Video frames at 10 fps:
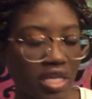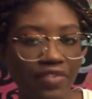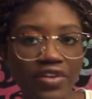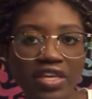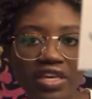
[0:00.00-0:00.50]

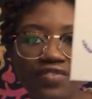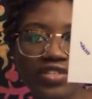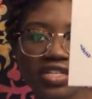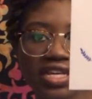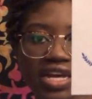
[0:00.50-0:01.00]
give a
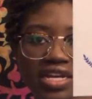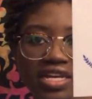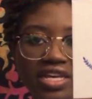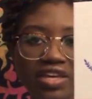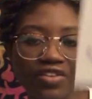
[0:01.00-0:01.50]
gift, get
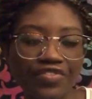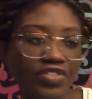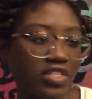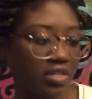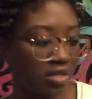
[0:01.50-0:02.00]
a
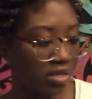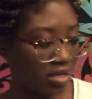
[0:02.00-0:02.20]
gift.